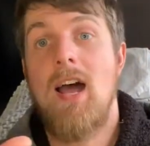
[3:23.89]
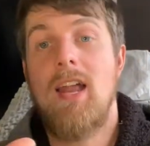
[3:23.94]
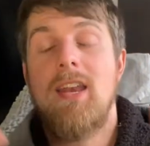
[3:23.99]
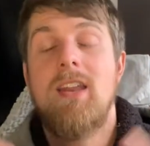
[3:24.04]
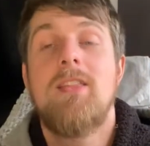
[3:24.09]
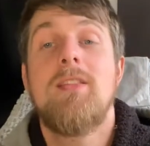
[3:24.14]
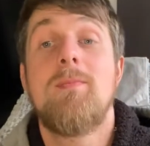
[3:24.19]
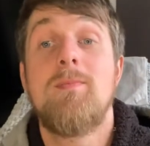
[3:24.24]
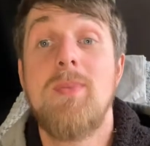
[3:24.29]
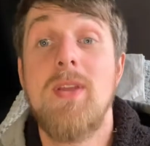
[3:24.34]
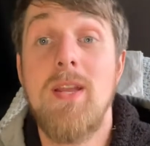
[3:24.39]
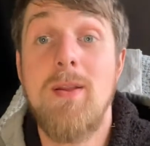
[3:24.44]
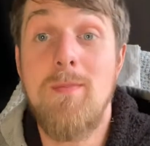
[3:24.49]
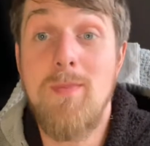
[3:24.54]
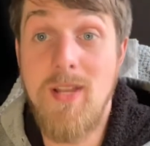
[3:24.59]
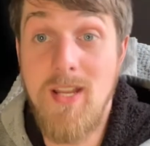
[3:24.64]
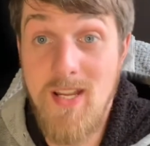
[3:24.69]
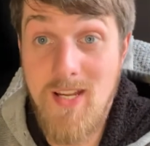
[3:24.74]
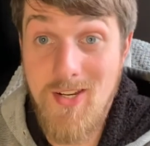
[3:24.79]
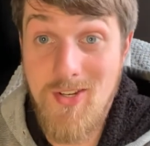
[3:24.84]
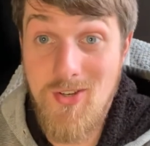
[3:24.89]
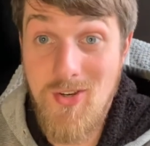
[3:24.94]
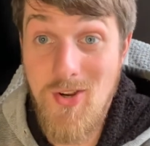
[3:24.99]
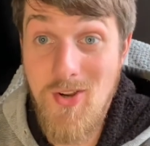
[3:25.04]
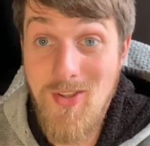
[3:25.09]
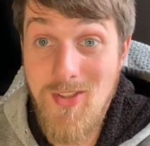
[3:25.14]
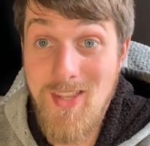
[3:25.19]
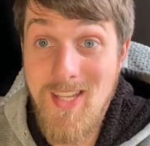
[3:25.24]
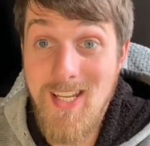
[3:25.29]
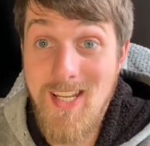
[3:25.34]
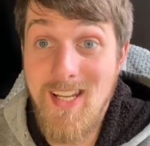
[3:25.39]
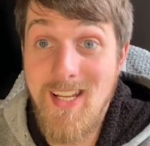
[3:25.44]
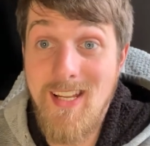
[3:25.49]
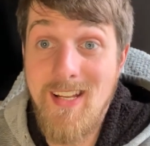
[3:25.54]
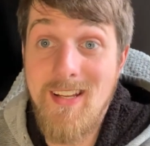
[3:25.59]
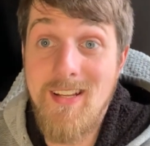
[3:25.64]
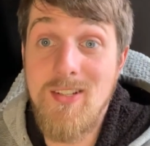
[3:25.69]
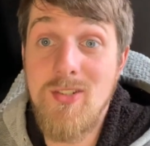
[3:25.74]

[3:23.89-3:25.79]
Another big, big issue the